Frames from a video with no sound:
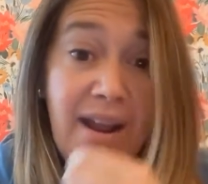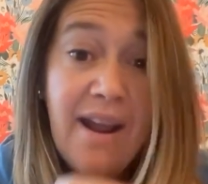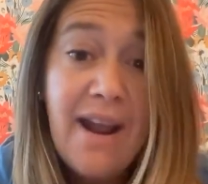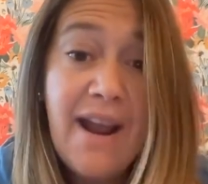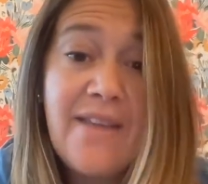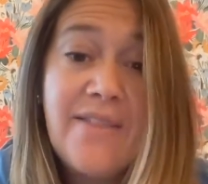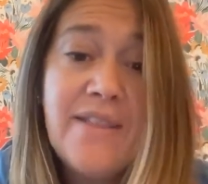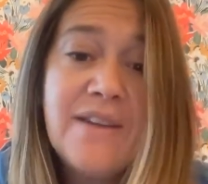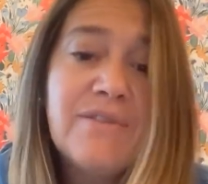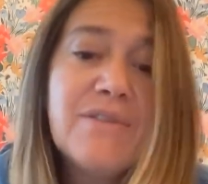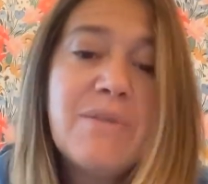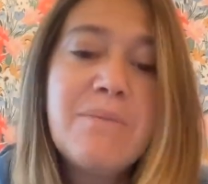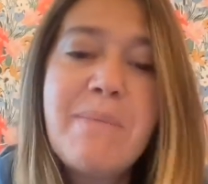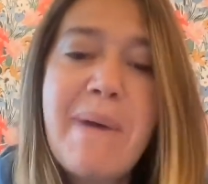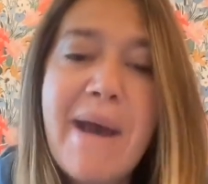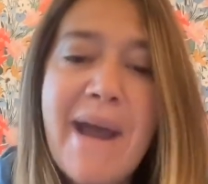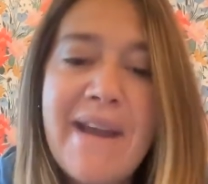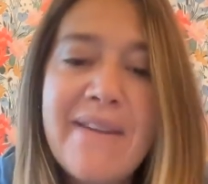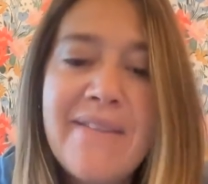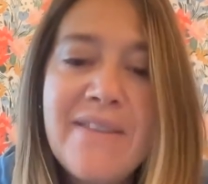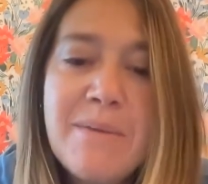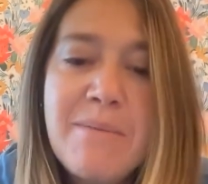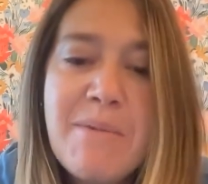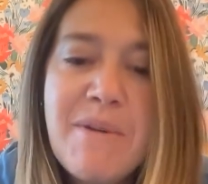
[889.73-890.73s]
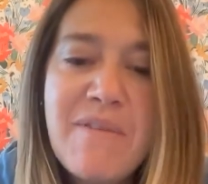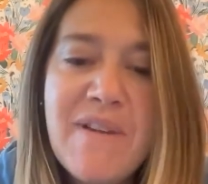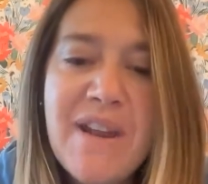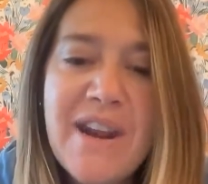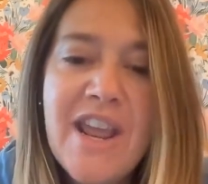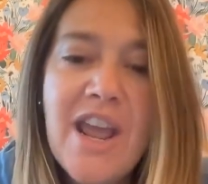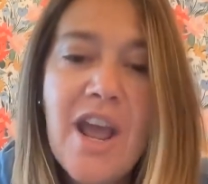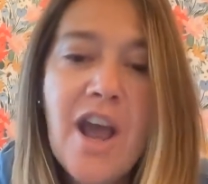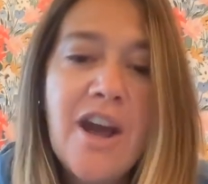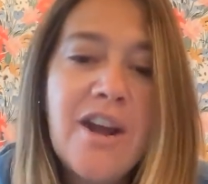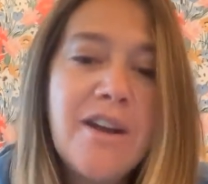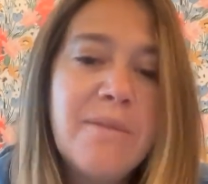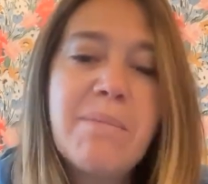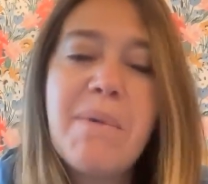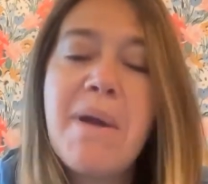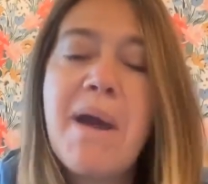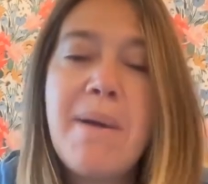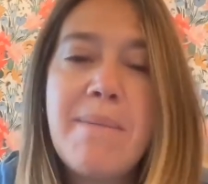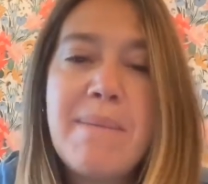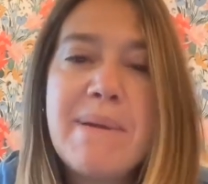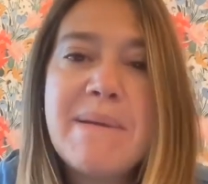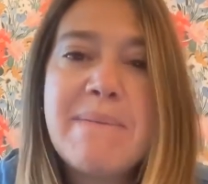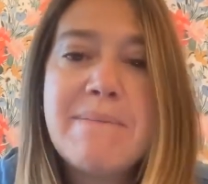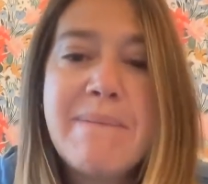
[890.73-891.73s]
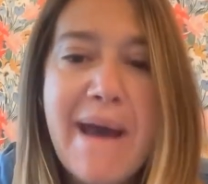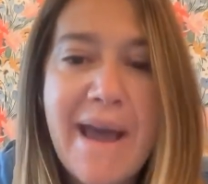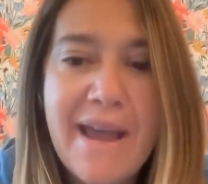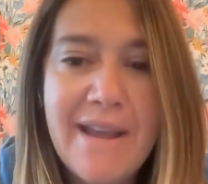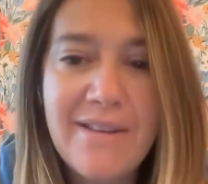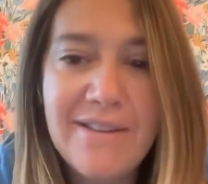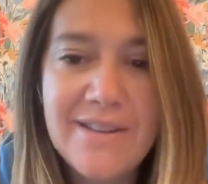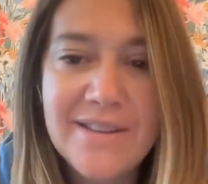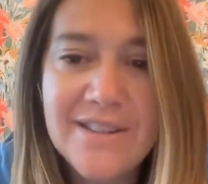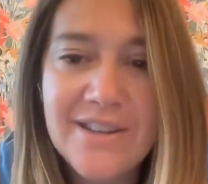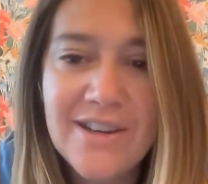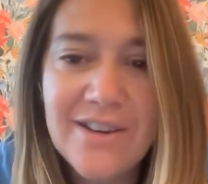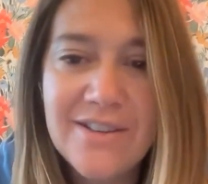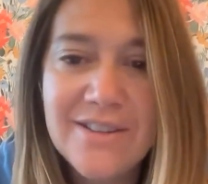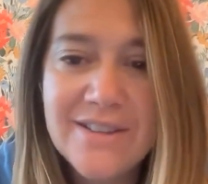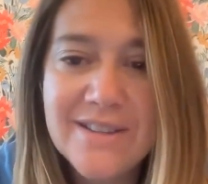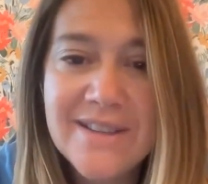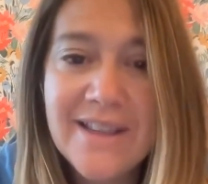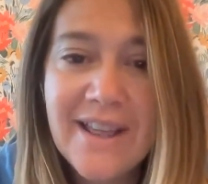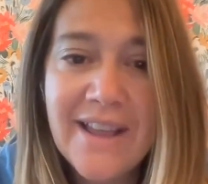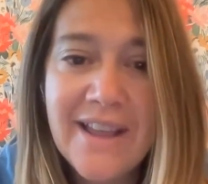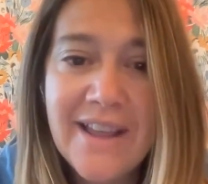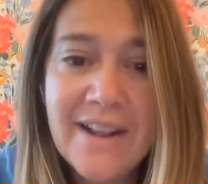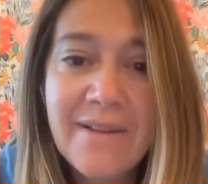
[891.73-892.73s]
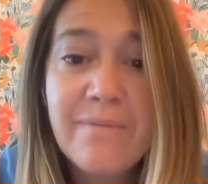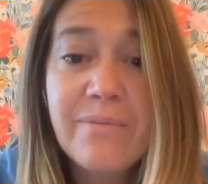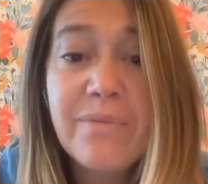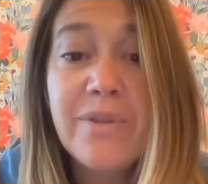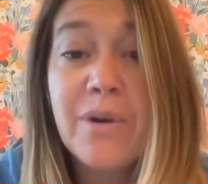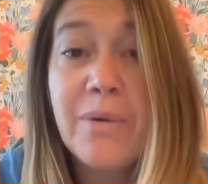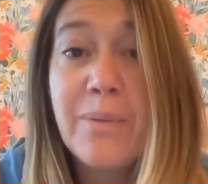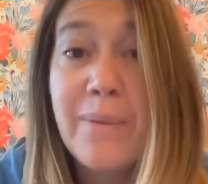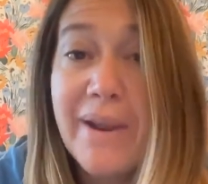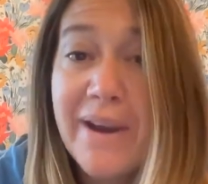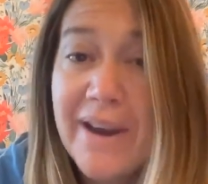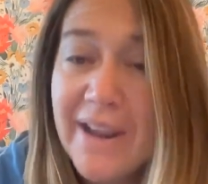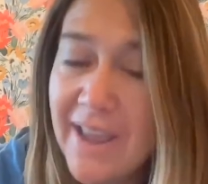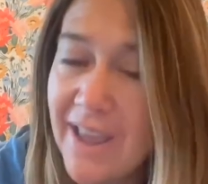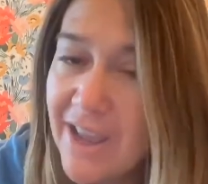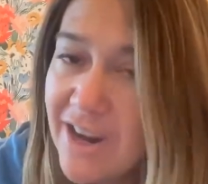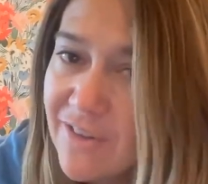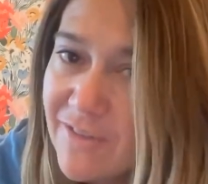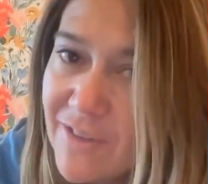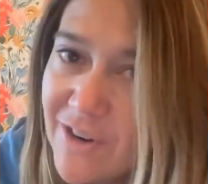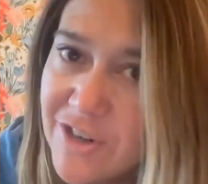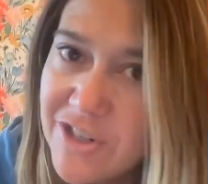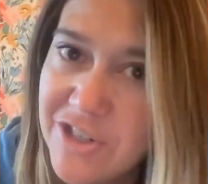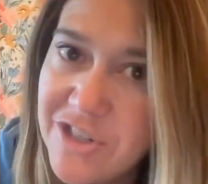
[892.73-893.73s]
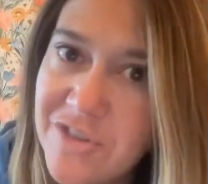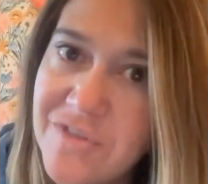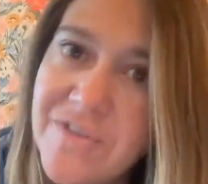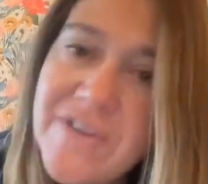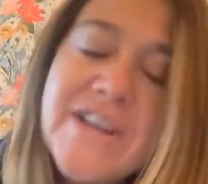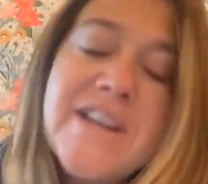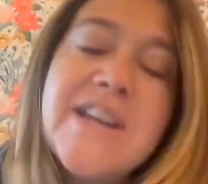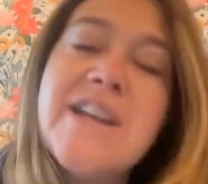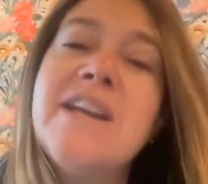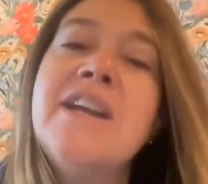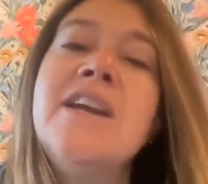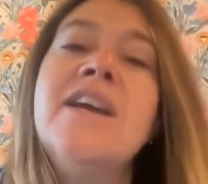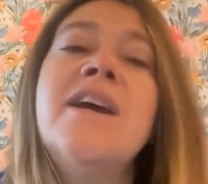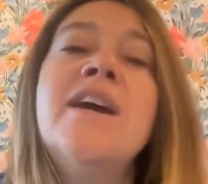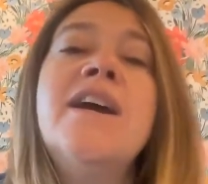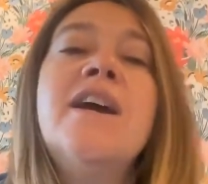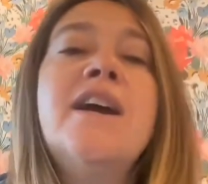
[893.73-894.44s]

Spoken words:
and then remind them of any upcoming milestones like their wedding anniversary,